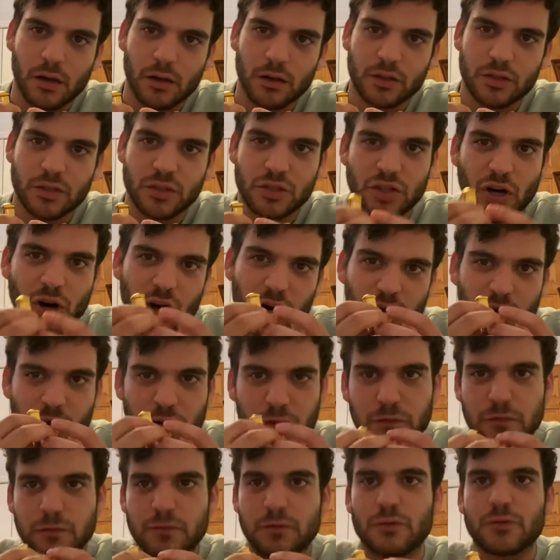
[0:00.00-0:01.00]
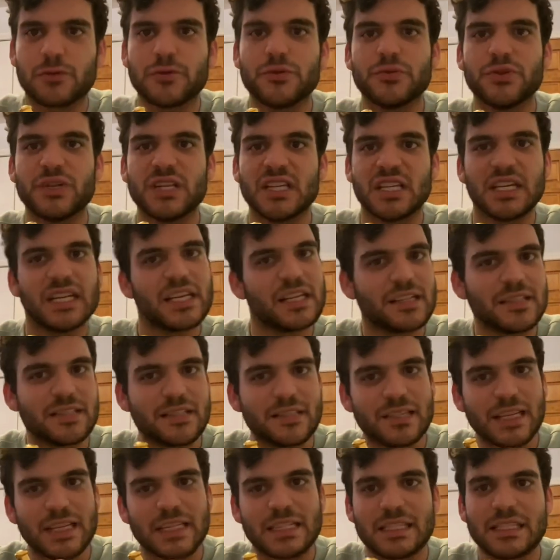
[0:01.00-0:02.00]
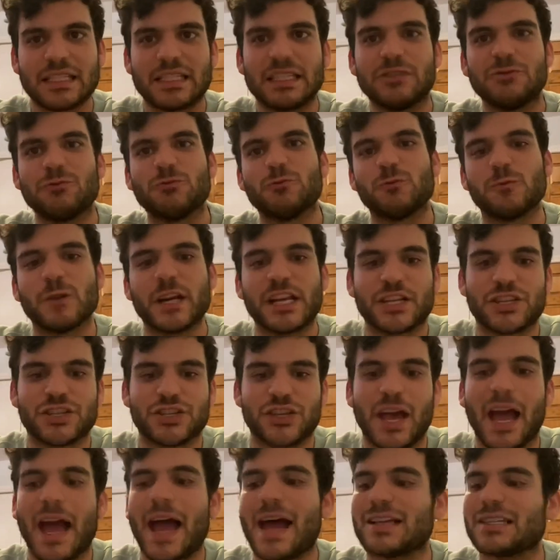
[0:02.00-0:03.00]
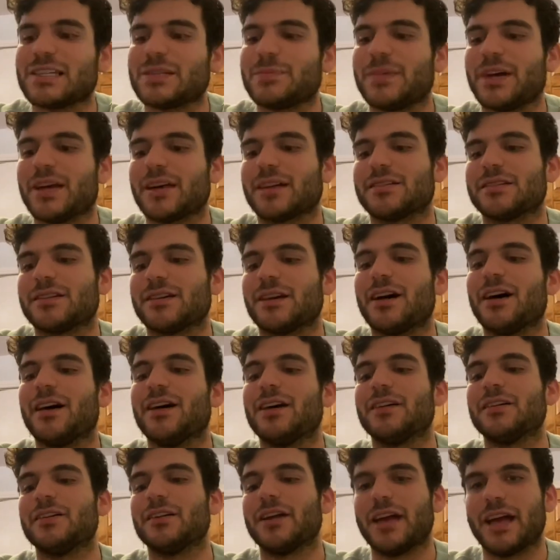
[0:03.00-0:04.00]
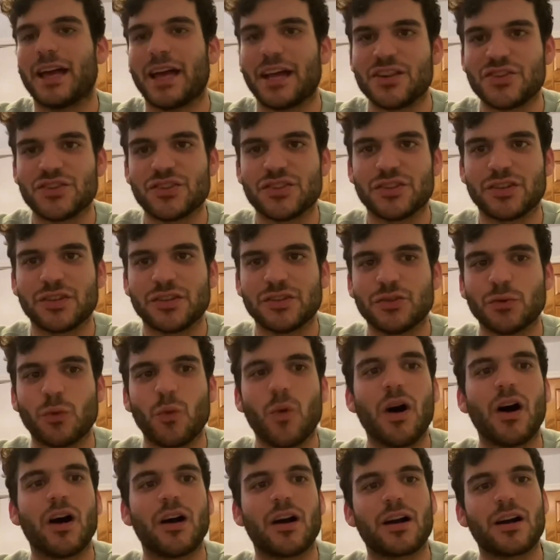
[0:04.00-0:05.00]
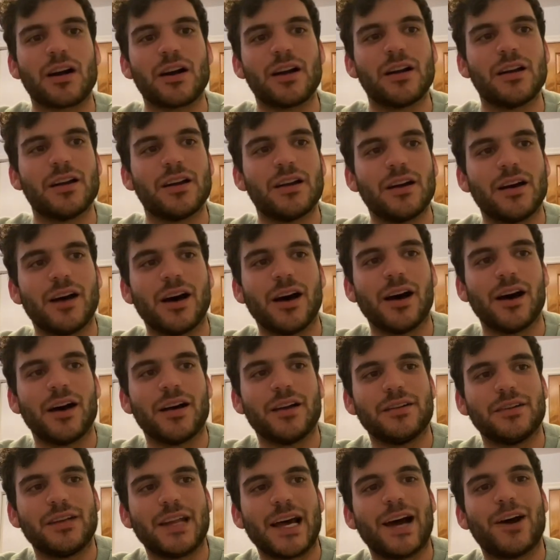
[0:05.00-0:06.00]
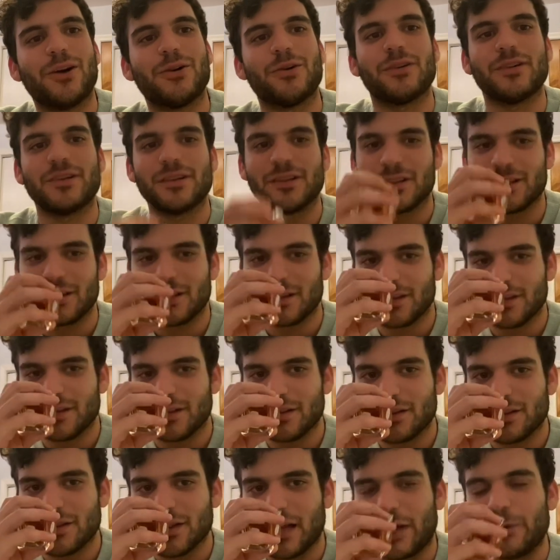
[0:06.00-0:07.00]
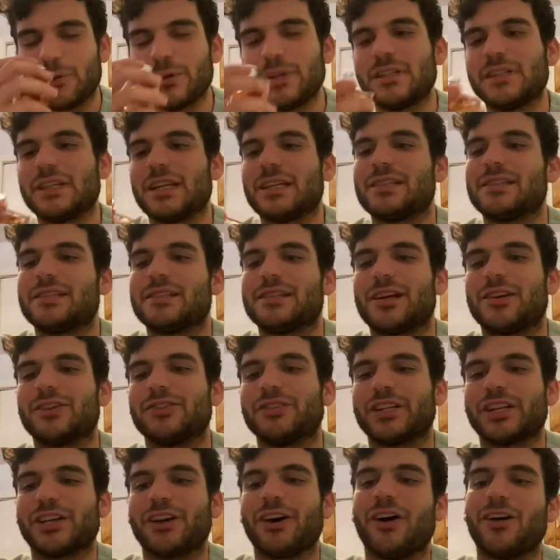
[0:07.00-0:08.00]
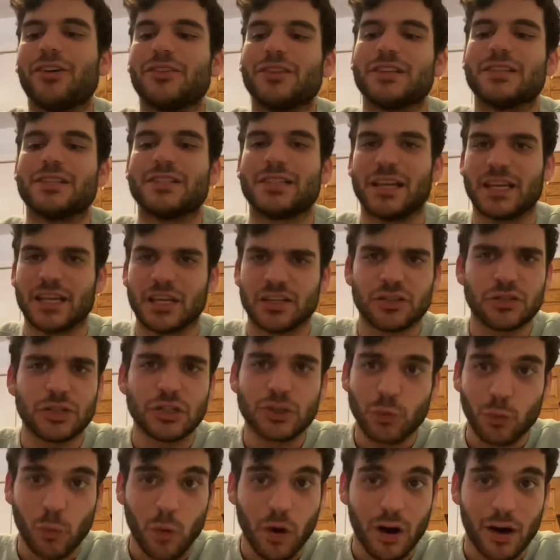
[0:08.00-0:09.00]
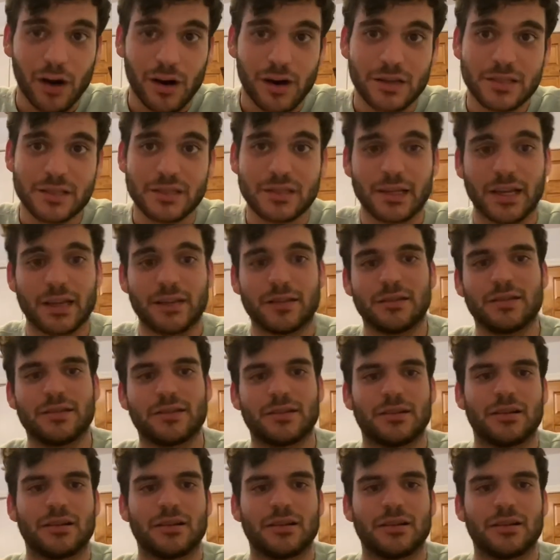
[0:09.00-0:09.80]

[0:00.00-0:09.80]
dark, fruity, incensey, rich aspect, hence the noir. Now, I wouldn't necessarily call this a noir scent,